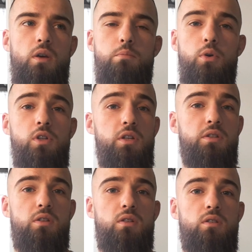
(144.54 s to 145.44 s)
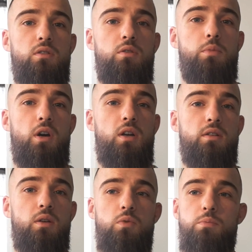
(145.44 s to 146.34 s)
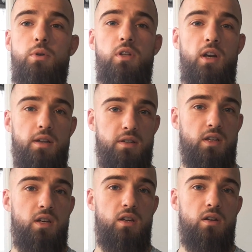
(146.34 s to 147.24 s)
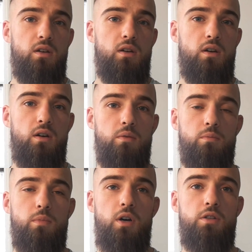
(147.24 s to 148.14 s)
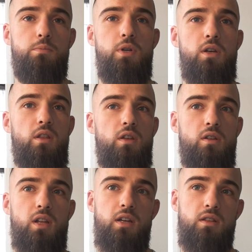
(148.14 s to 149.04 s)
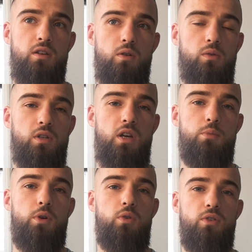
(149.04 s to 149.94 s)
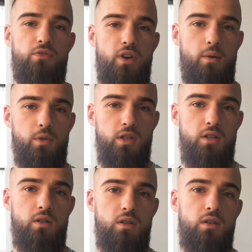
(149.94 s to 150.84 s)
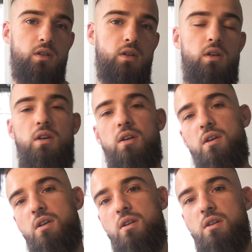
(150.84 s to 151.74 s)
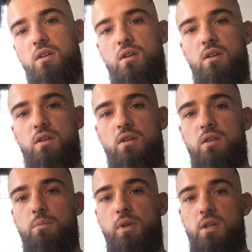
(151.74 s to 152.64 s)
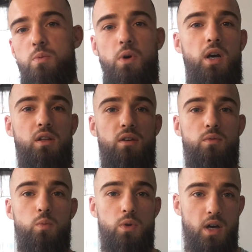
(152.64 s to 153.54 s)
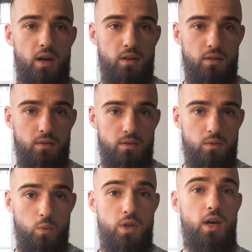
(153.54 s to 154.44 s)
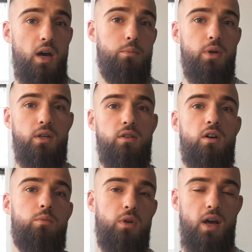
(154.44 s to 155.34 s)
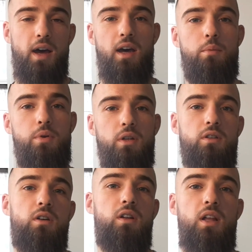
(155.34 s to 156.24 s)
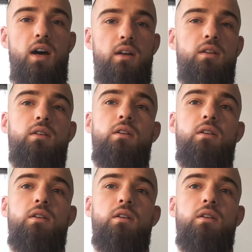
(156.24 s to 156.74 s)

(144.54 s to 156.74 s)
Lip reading: bullies. To be honest, I was bullied as a kid. Us being the only immigrant family in the place where I live, we got picked on, but I got picked on a lot.